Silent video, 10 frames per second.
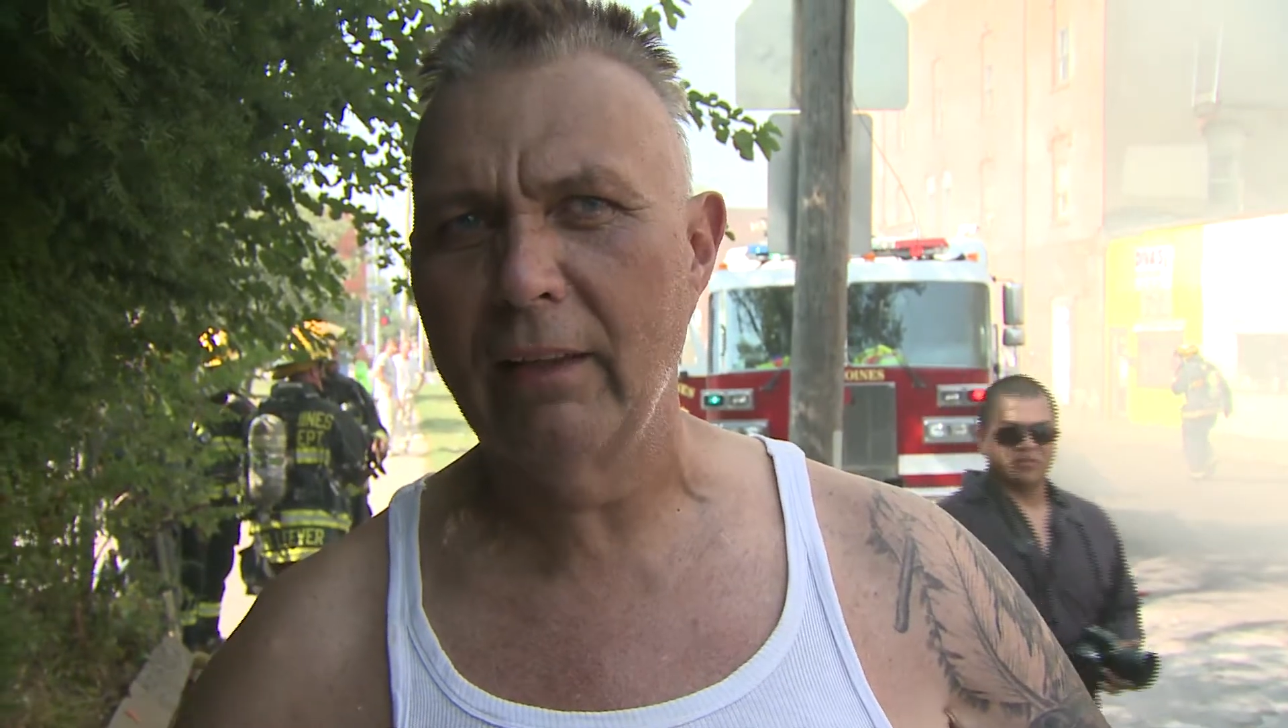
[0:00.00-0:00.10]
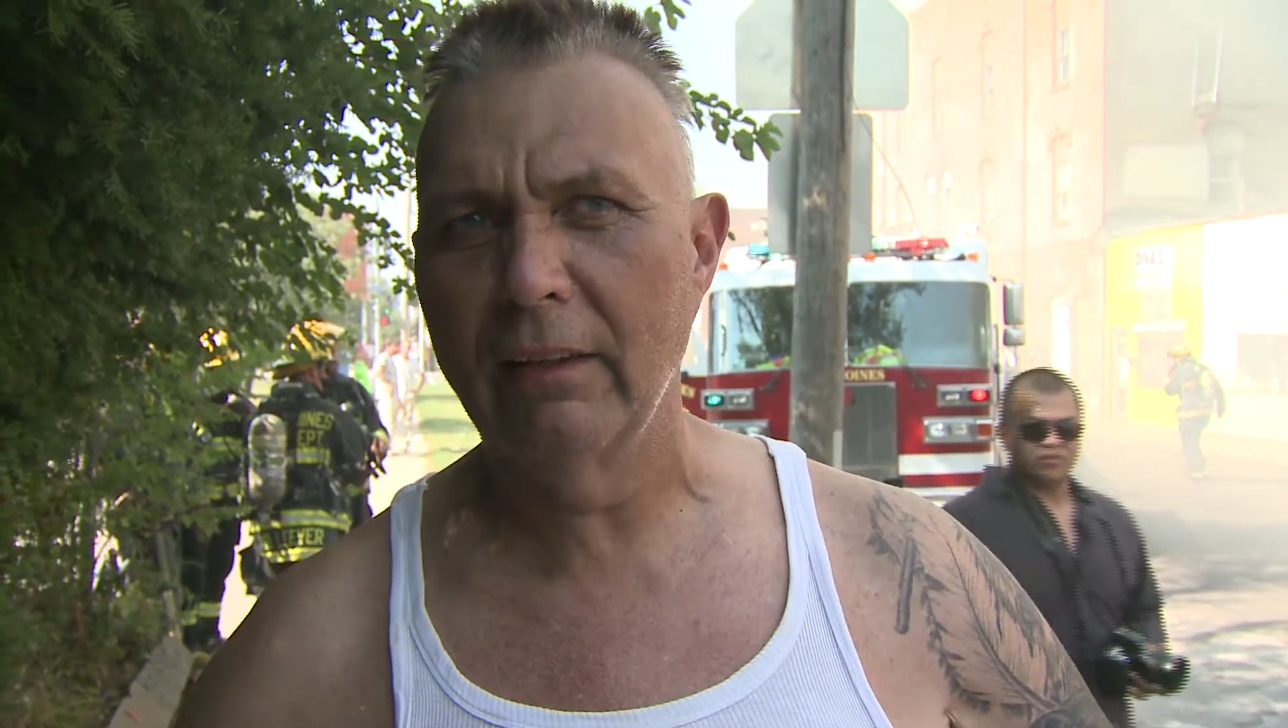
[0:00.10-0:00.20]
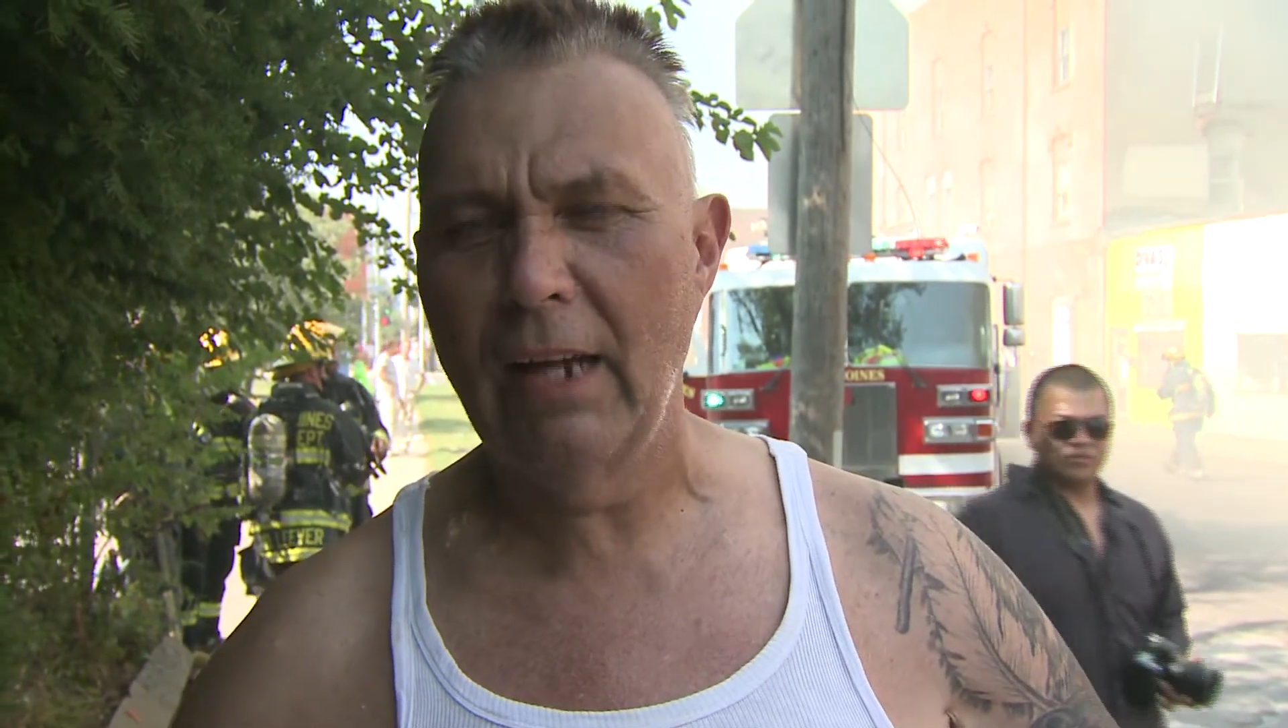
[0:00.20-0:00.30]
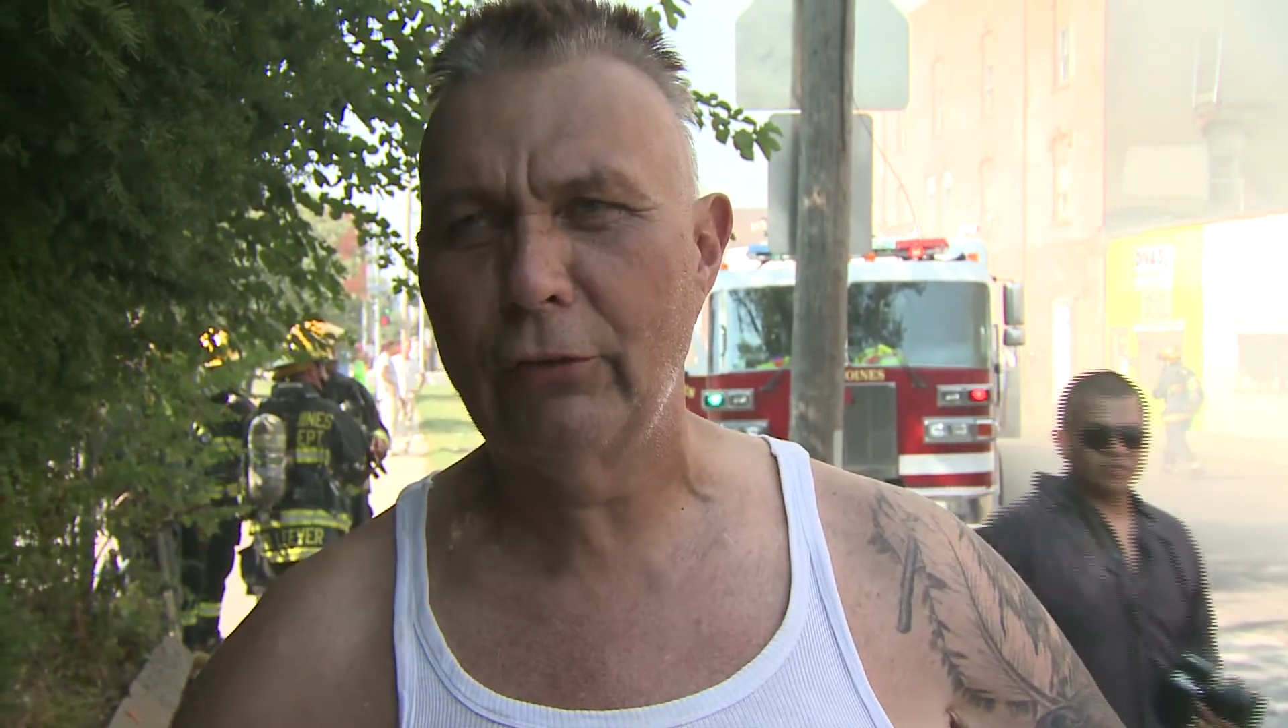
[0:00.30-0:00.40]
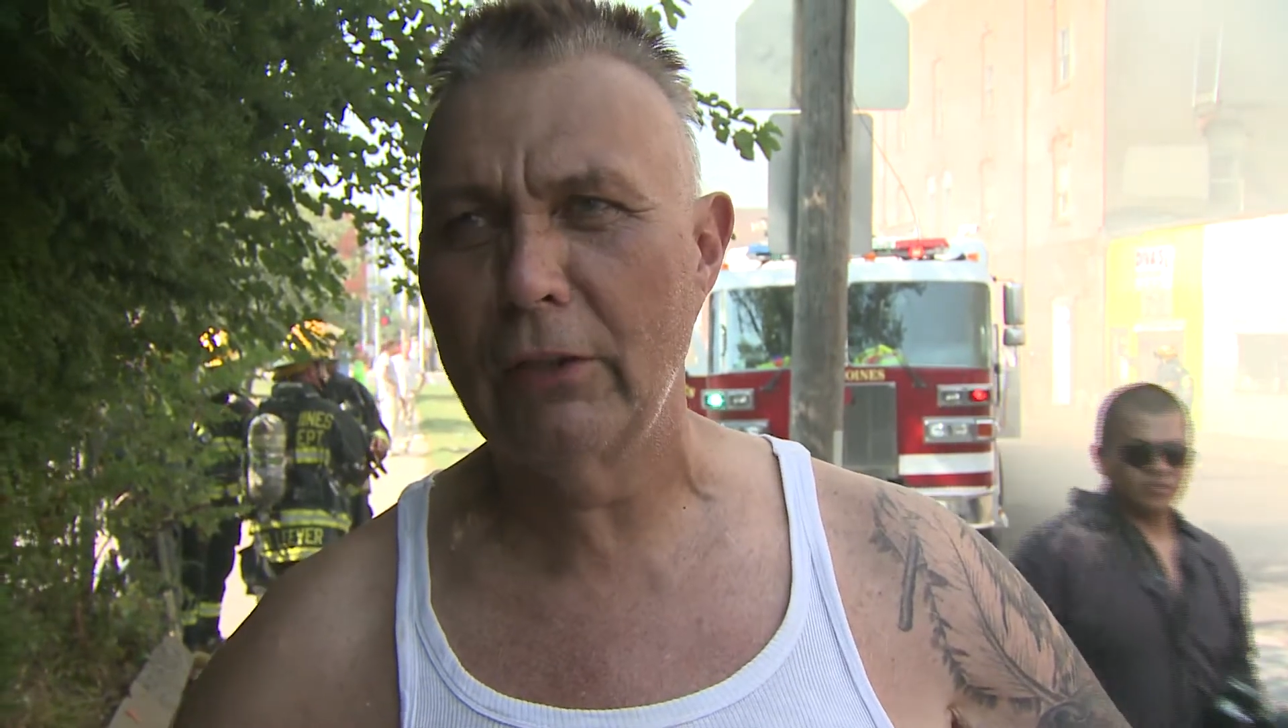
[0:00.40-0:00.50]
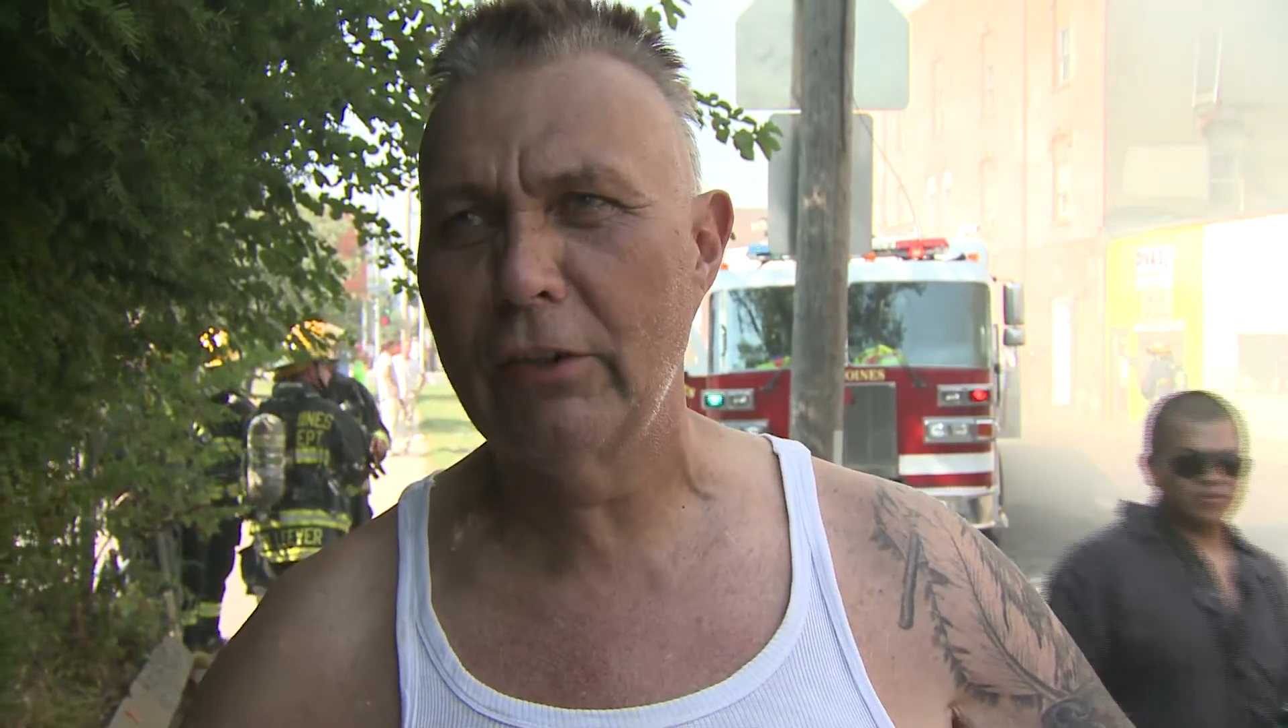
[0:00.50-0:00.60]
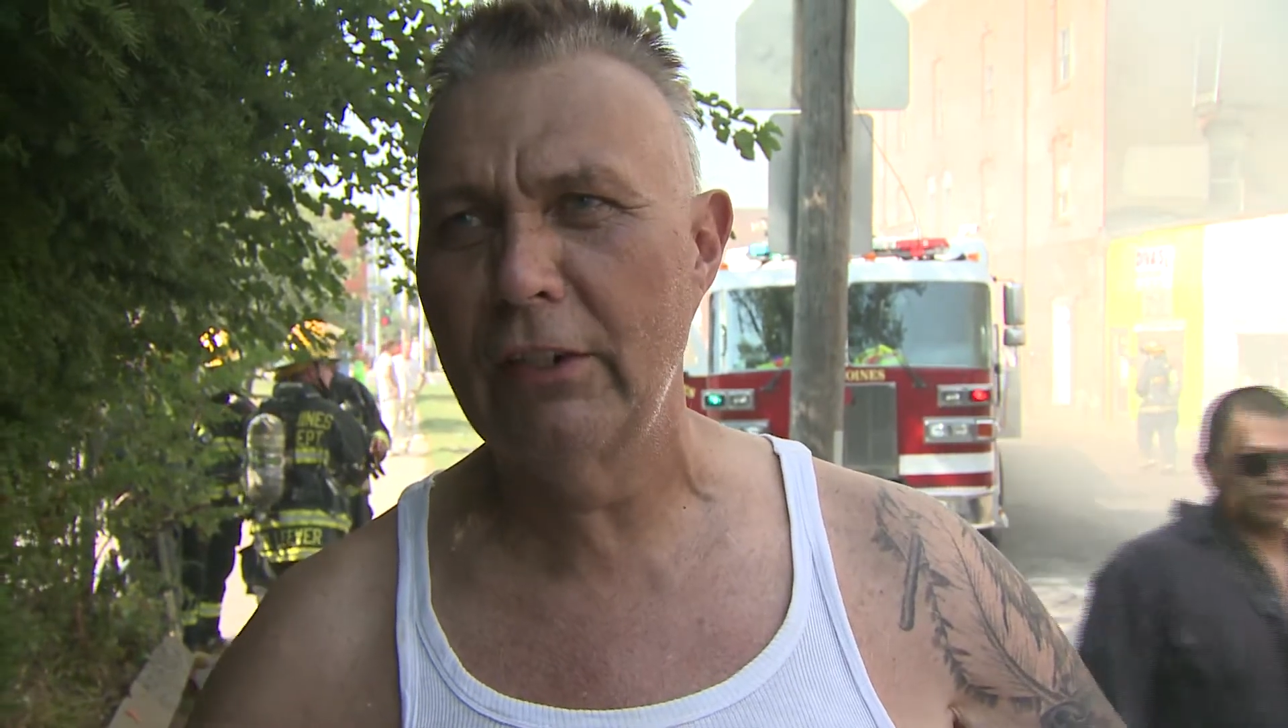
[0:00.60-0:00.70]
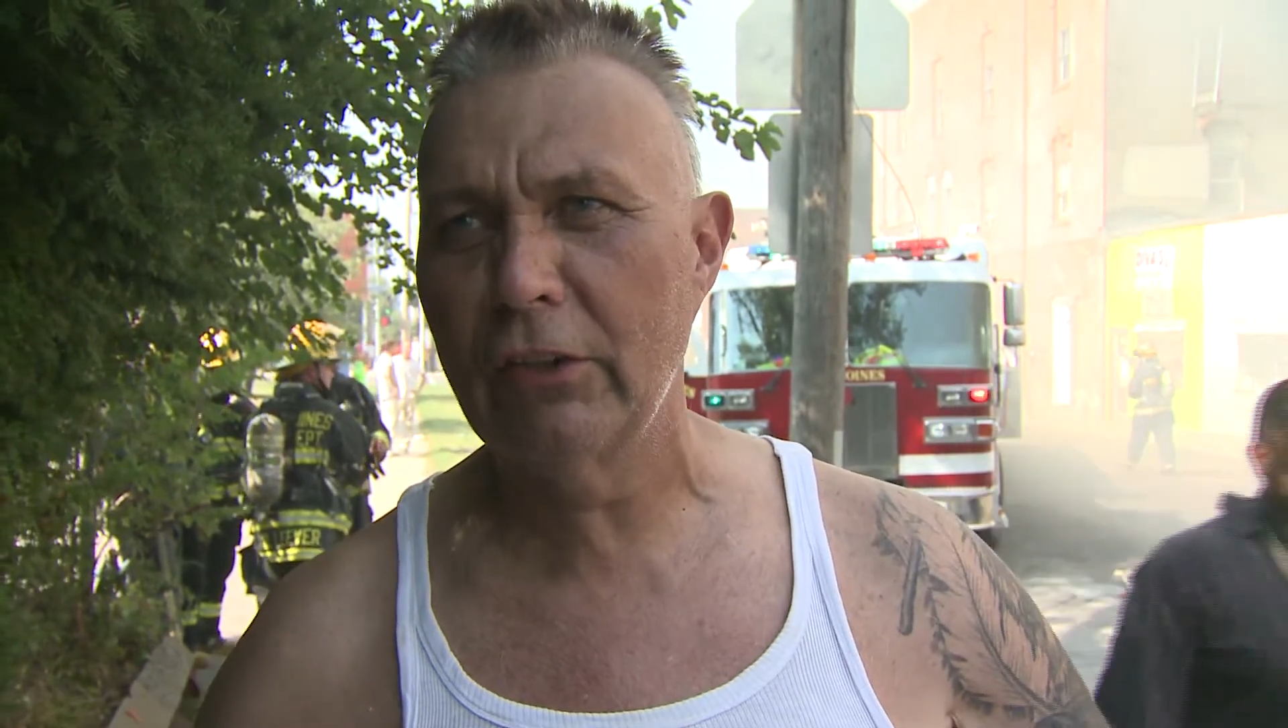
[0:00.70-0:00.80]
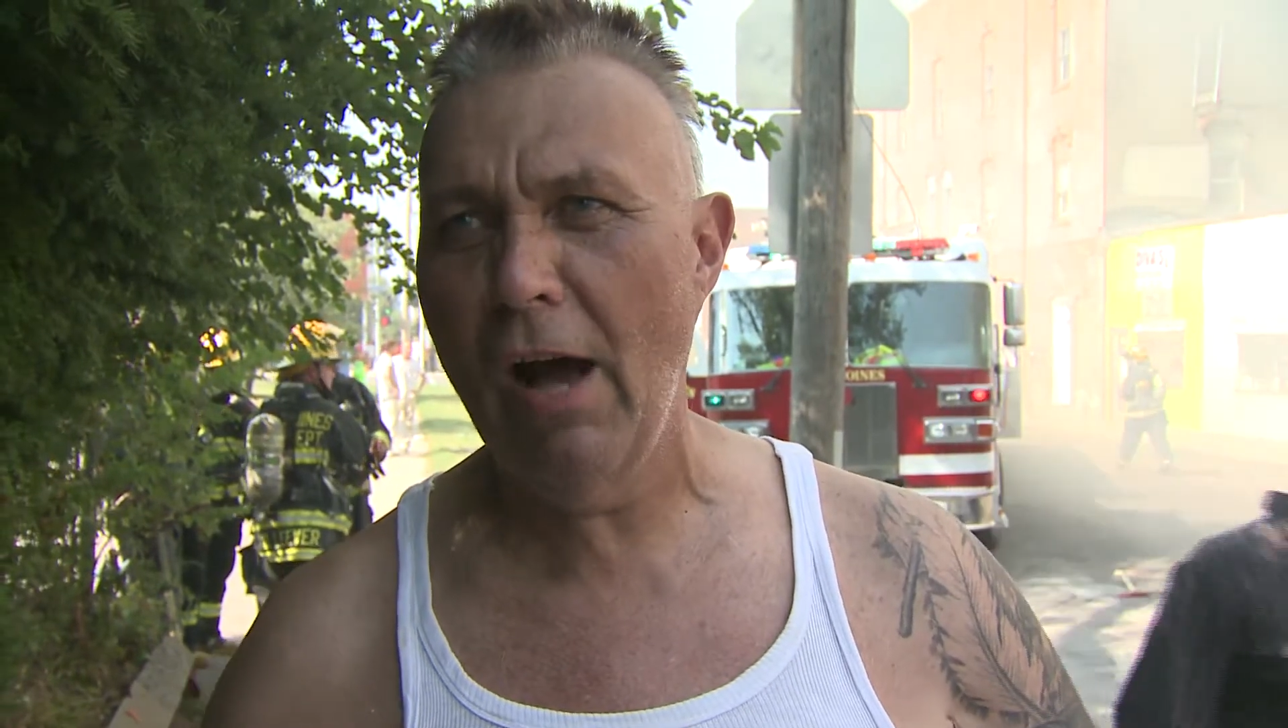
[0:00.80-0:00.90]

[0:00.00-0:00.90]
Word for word: The electricity's